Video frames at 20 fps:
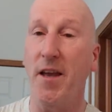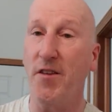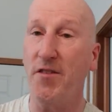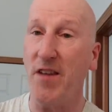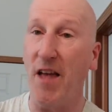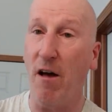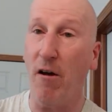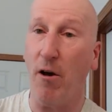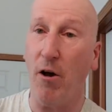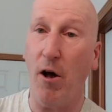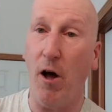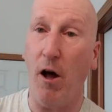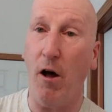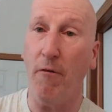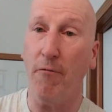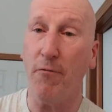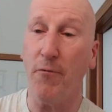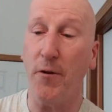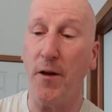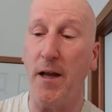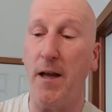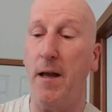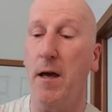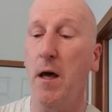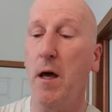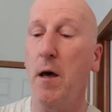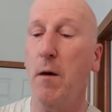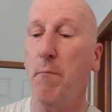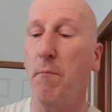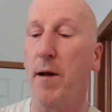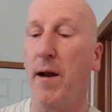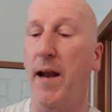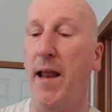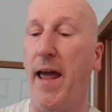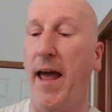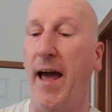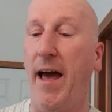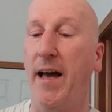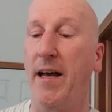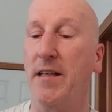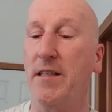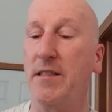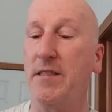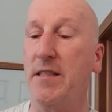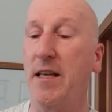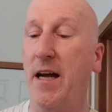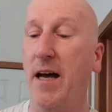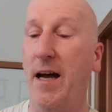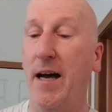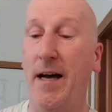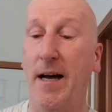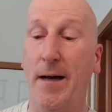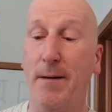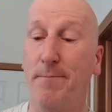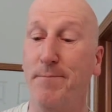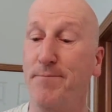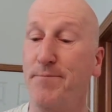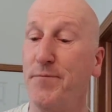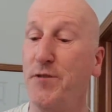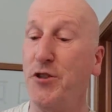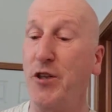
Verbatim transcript: It's alcohol free, but it has um,